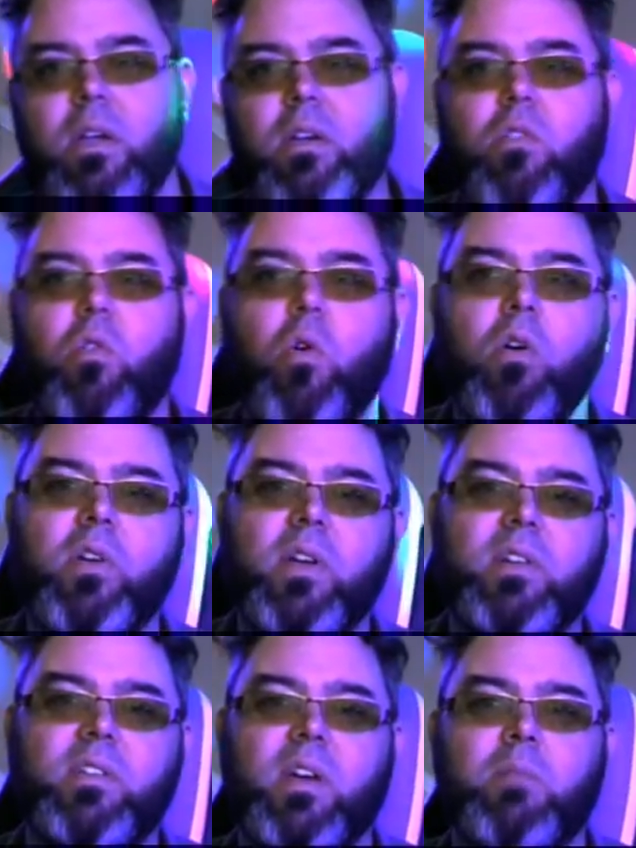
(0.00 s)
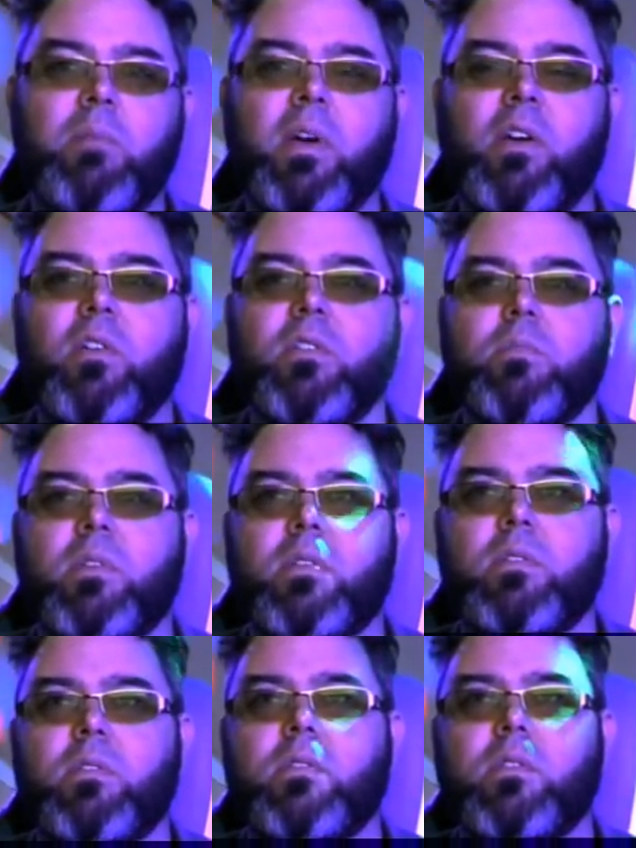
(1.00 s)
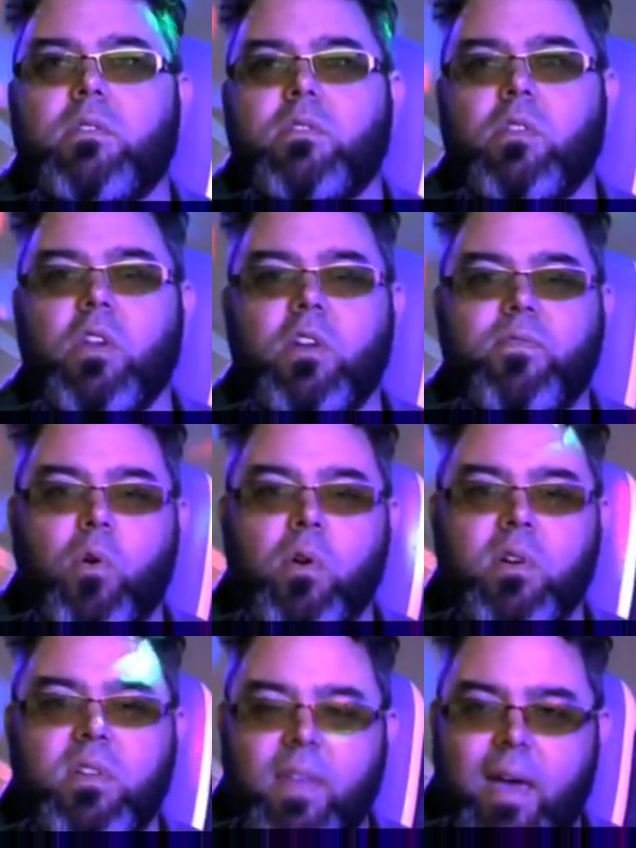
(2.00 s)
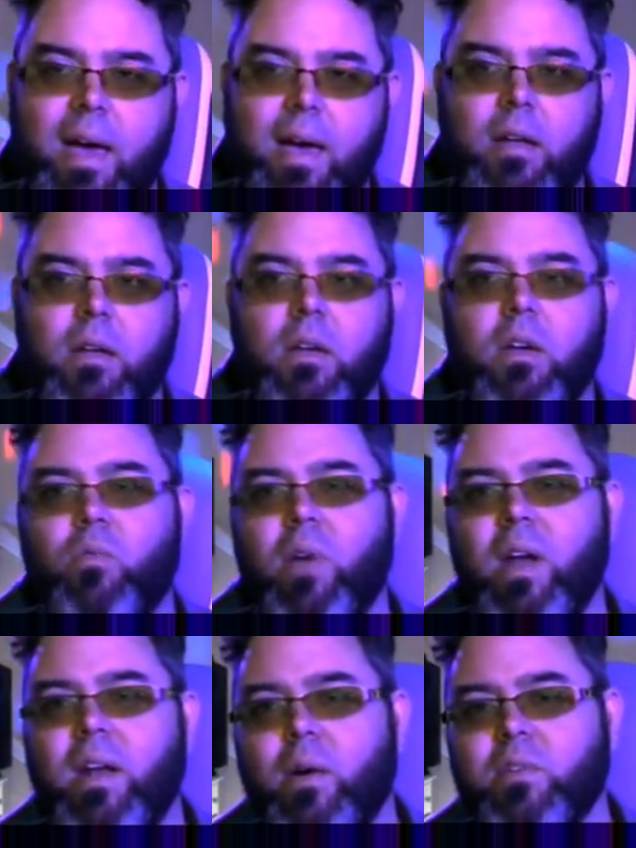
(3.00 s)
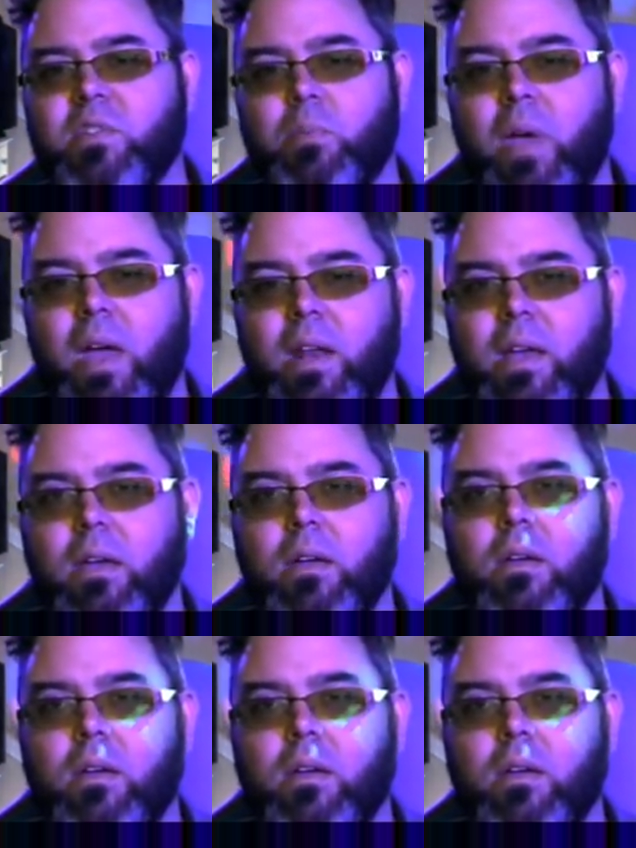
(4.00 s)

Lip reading: Quarter ETN by Christmas. So look forward to that. Right now it's a penny.